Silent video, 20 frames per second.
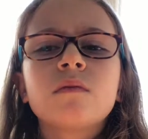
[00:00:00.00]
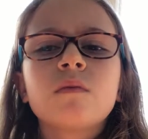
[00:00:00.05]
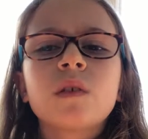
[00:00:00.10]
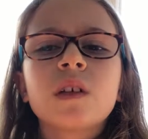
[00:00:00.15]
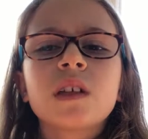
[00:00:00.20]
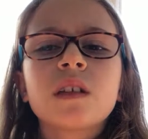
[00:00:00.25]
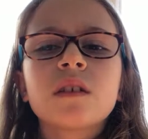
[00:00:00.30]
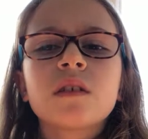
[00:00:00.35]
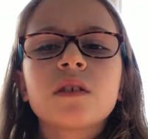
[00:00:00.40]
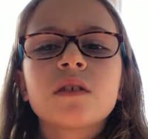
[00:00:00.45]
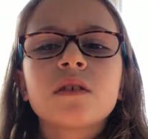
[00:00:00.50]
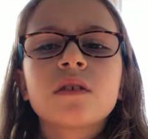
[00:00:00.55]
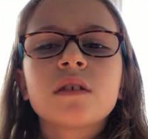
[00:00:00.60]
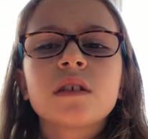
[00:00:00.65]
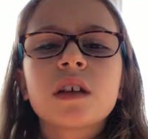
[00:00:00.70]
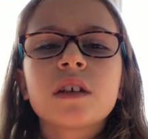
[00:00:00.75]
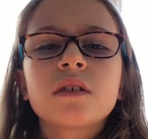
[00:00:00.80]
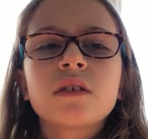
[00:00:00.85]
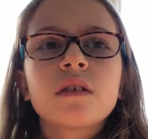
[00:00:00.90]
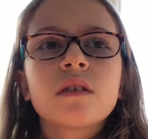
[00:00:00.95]
weeds in the
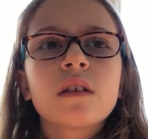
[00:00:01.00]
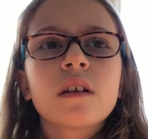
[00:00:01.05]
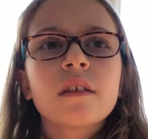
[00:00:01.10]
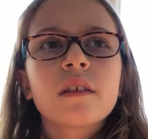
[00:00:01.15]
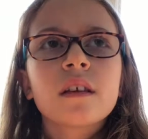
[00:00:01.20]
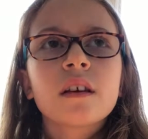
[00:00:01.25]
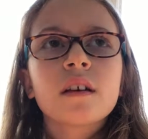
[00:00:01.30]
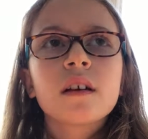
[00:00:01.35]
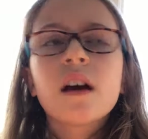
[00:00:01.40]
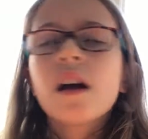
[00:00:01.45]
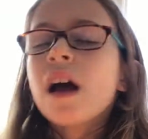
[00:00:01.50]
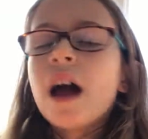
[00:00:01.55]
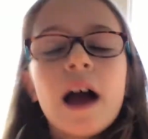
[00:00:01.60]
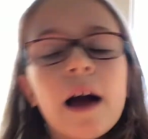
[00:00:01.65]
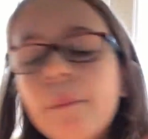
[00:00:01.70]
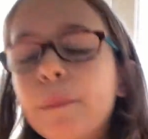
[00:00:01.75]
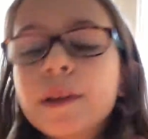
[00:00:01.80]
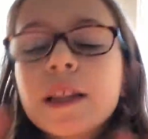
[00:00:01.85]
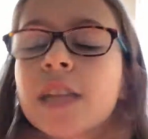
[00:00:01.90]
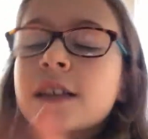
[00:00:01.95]
desert, I think.
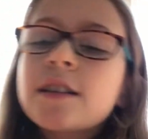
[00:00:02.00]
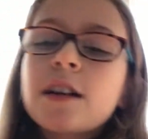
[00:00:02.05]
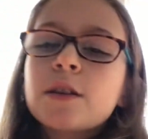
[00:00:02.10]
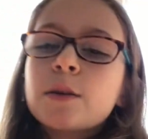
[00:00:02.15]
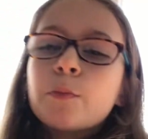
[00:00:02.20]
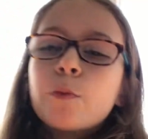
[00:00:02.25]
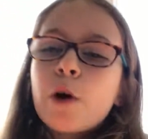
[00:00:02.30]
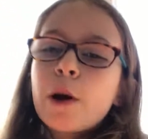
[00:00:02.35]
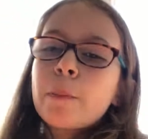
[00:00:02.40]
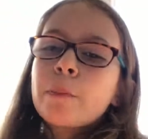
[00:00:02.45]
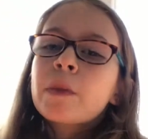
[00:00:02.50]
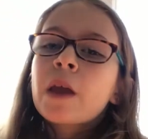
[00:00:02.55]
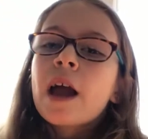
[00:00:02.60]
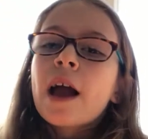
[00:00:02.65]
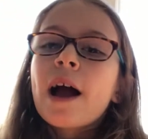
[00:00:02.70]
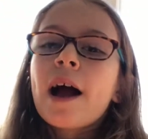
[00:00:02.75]
But that's not the point.